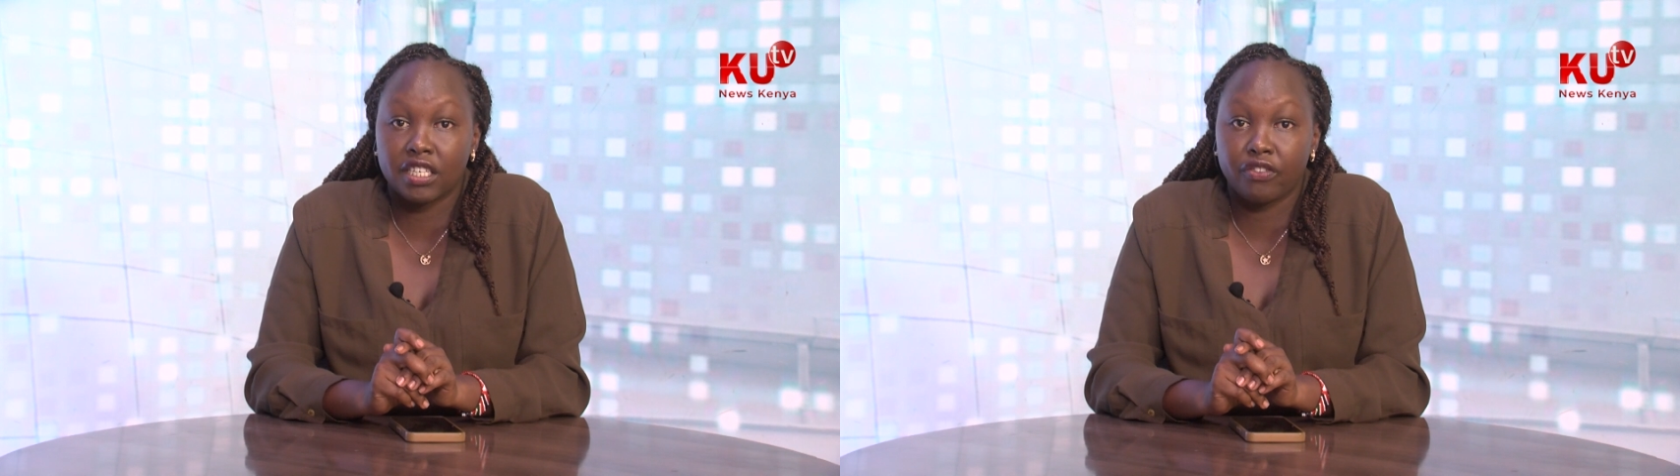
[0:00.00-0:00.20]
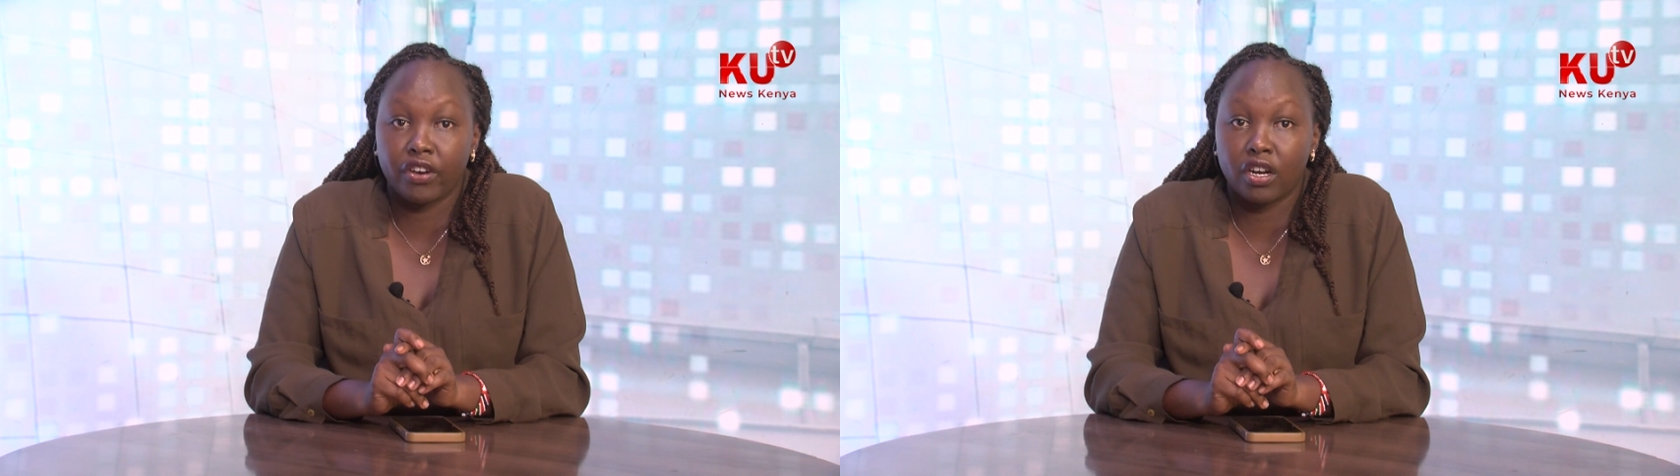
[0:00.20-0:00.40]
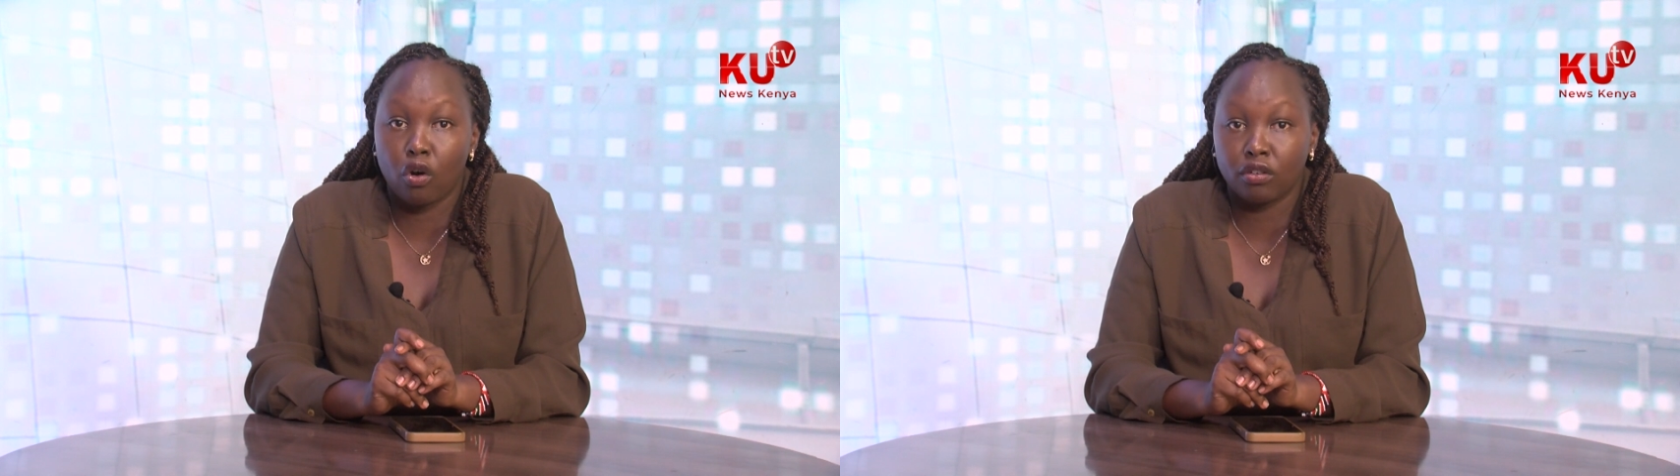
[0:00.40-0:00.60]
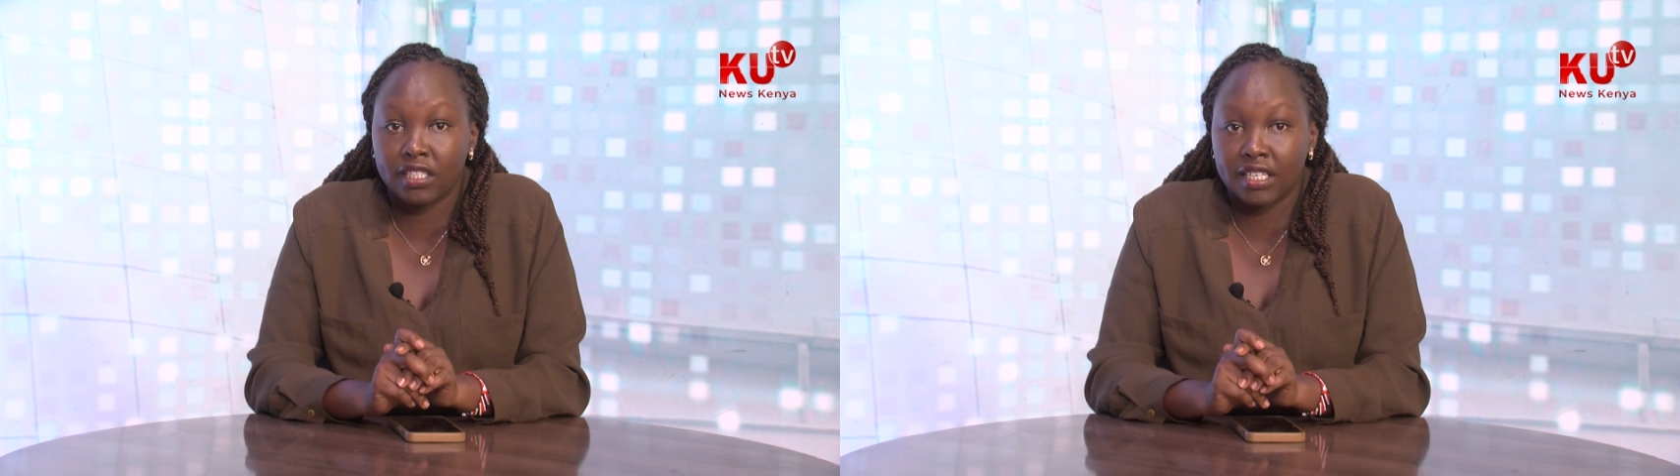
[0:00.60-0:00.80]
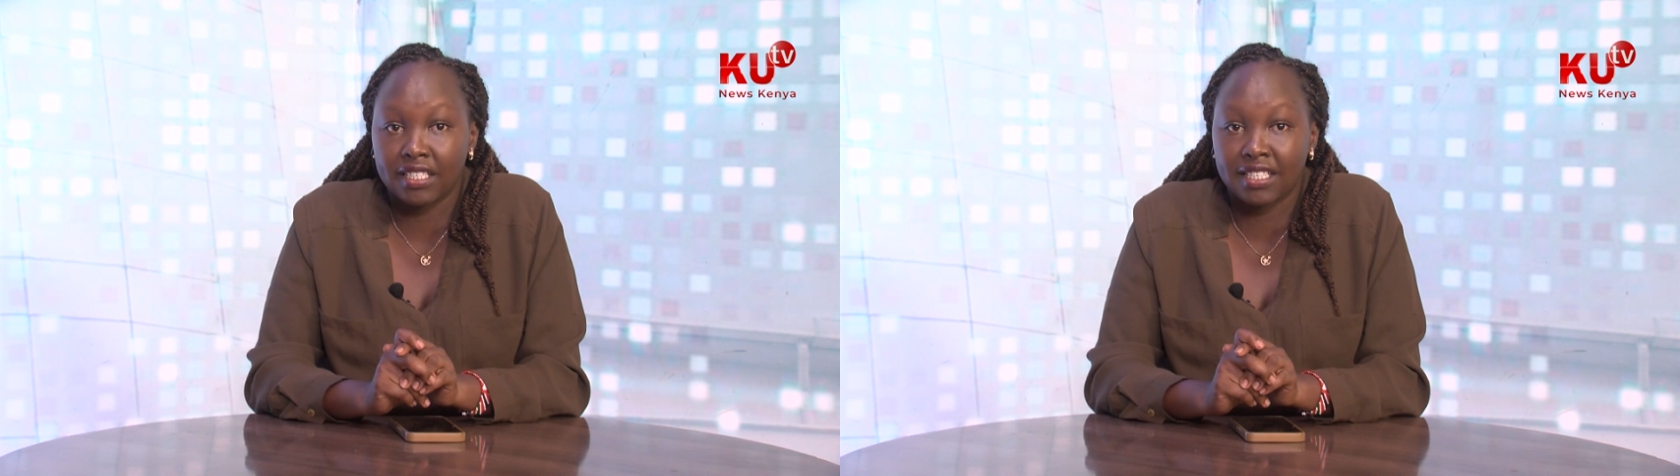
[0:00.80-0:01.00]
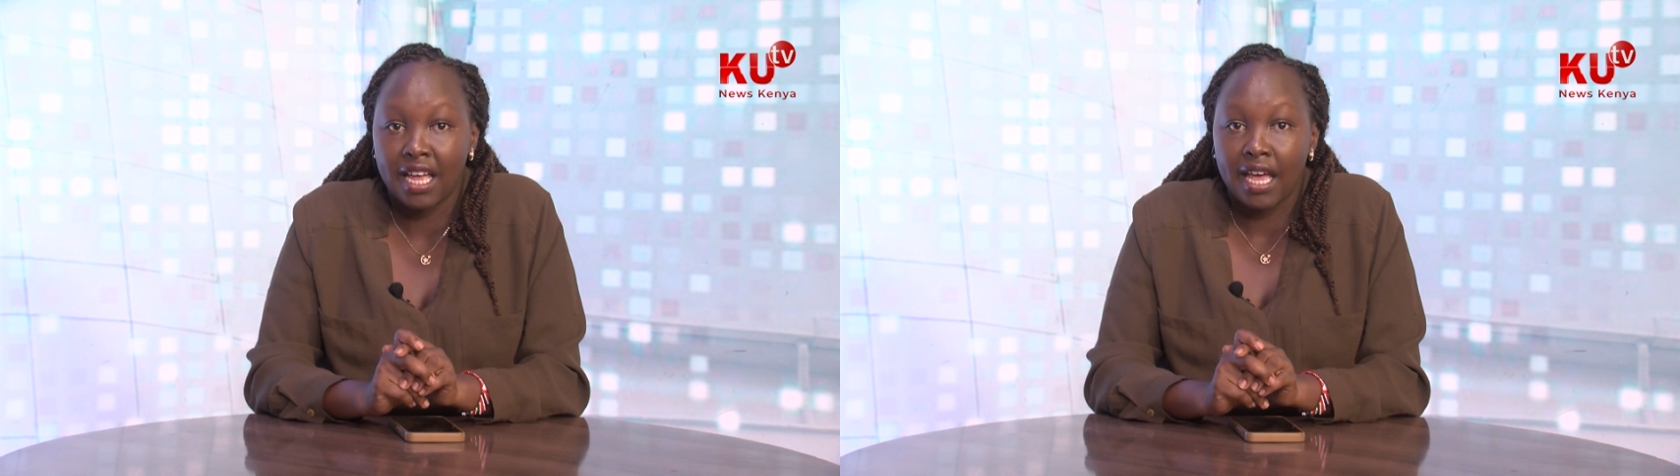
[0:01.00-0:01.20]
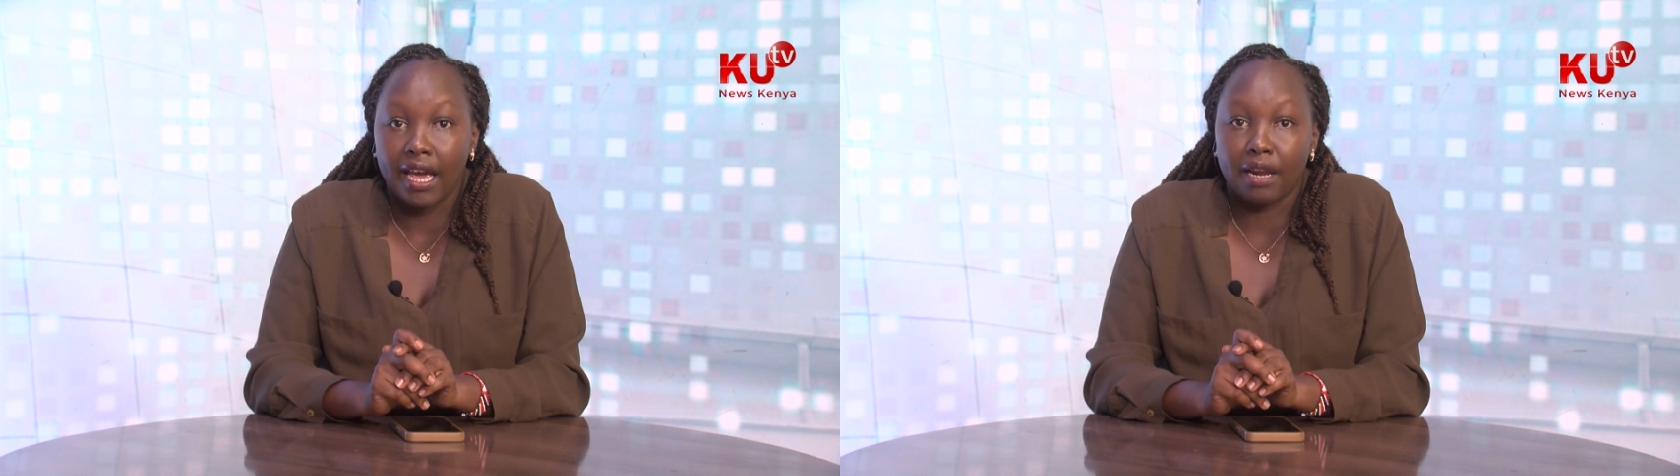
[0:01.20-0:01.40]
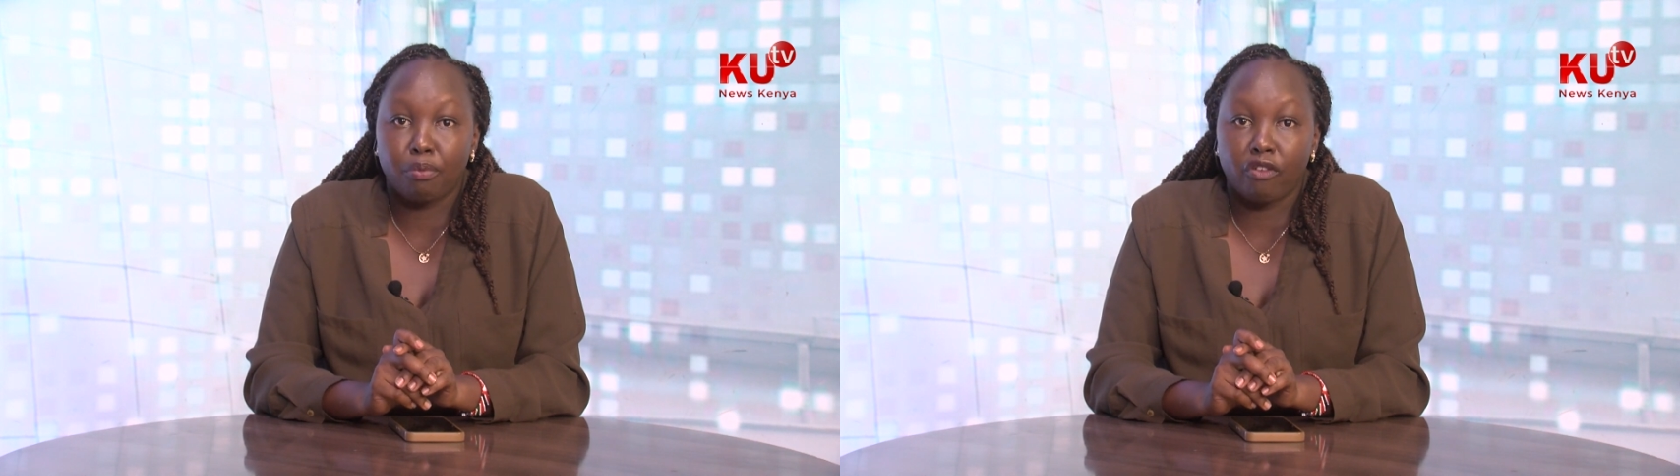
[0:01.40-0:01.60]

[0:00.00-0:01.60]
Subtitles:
different continents and